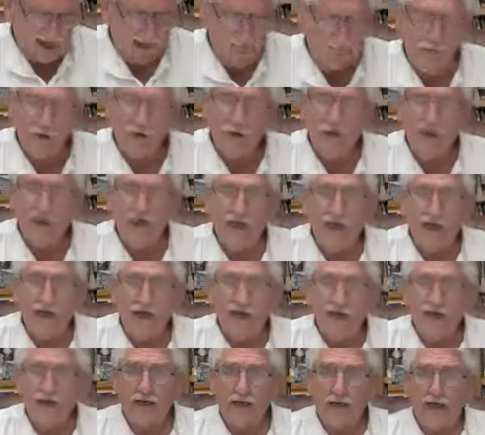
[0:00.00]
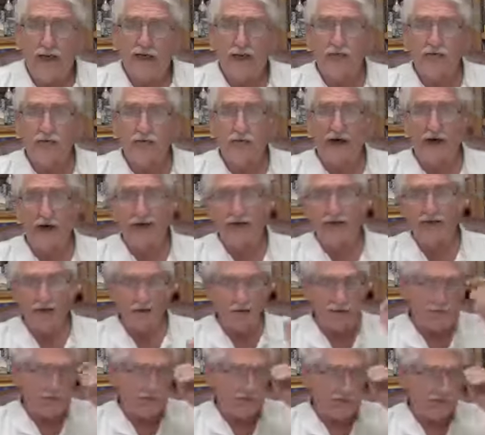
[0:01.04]
I'm really not in line with
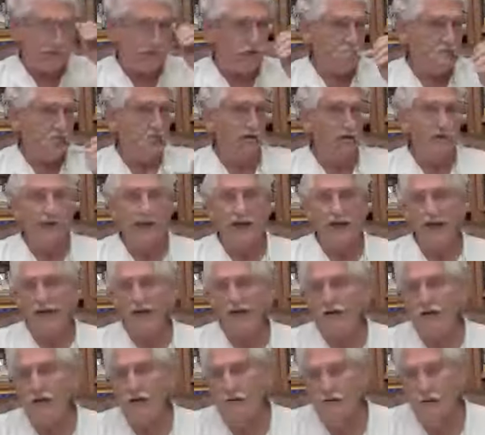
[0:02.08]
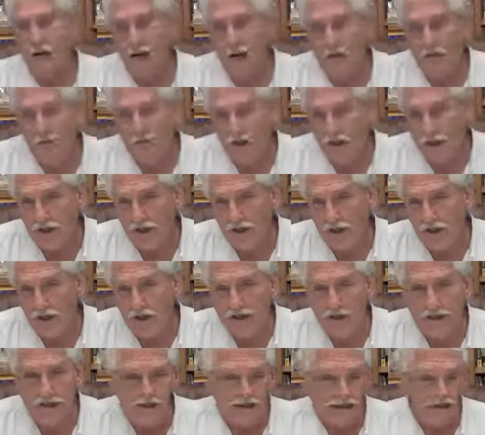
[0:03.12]
bioidentical steroids. I love that
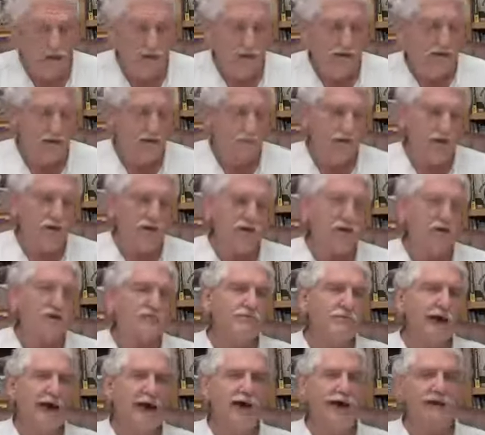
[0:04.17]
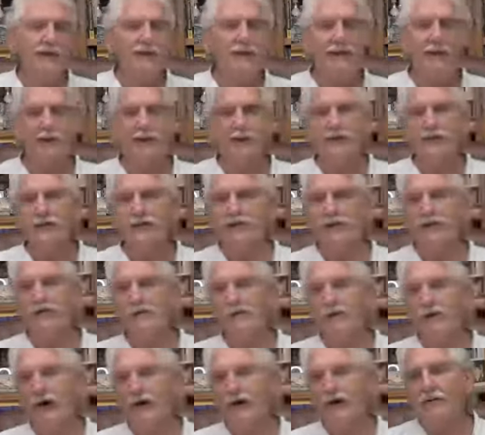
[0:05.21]
word. You know, we use
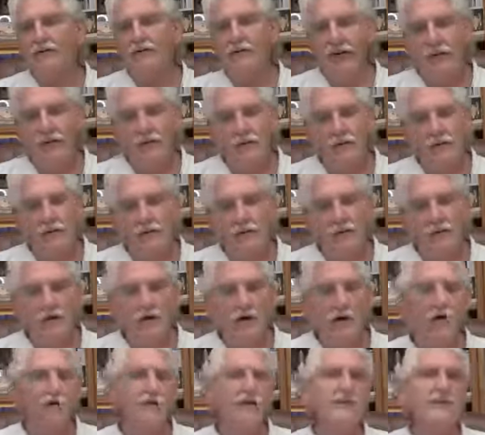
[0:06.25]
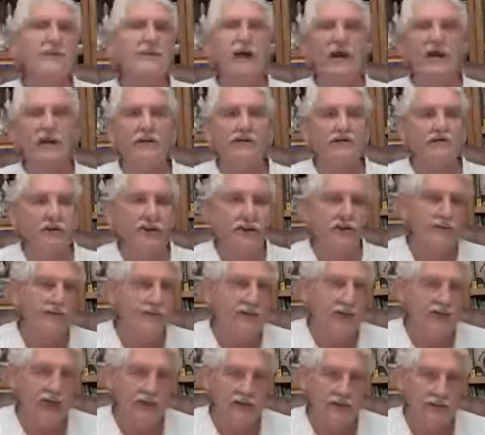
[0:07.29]
bioidentical, bioavailable, all this kind of
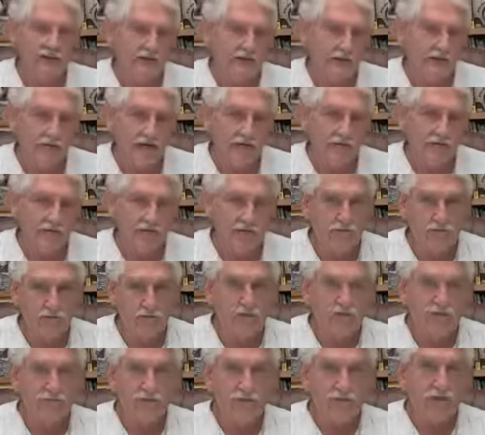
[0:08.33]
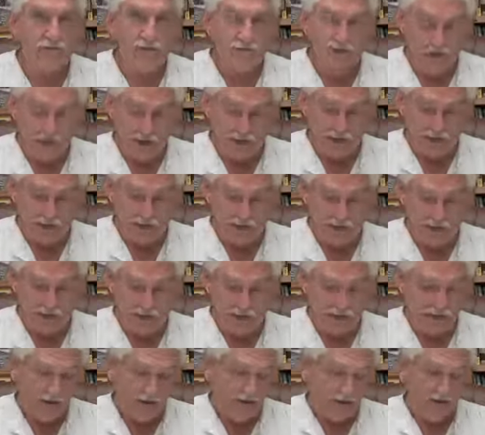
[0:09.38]
fancy kind of stuff, and it really means
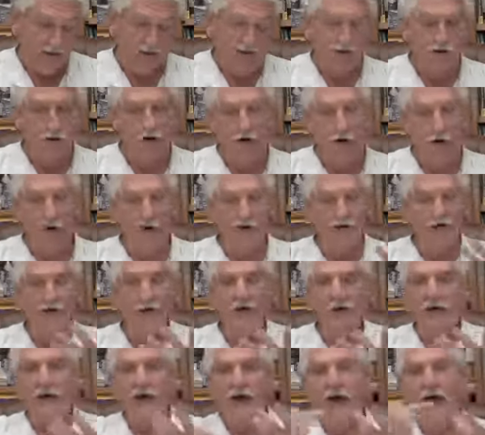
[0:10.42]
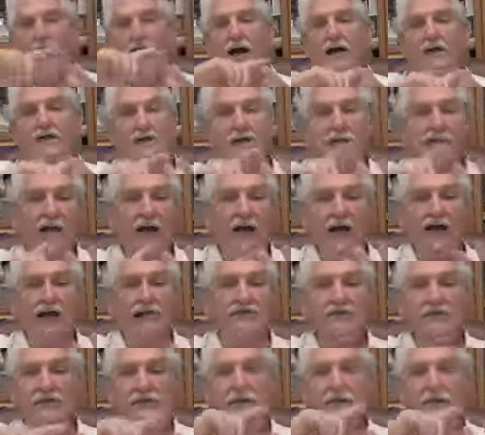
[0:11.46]
nothing. You're on acid,
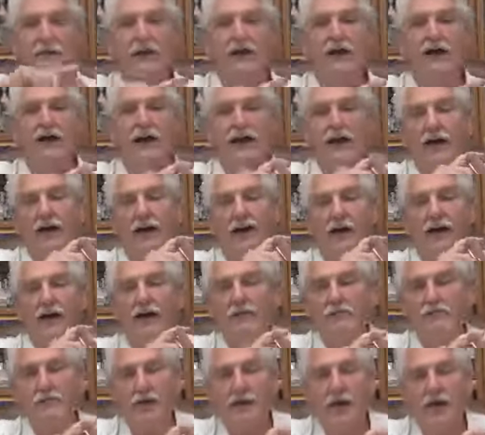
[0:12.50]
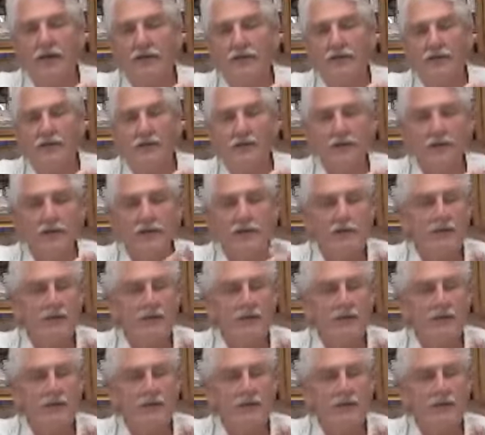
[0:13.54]
acid, and, and, and base.